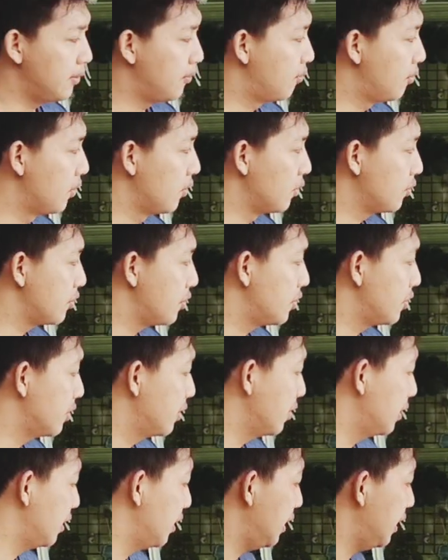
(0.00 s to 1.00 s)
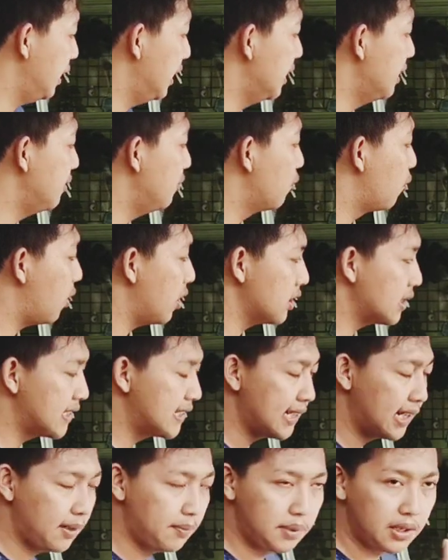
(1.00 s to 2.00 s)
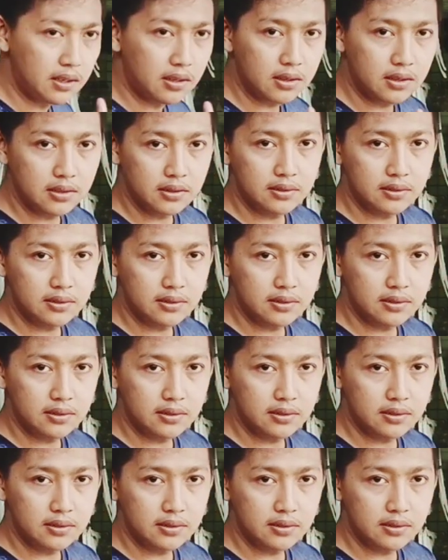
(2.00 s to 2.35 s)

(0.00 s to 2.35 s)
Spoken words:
rules in one syllable.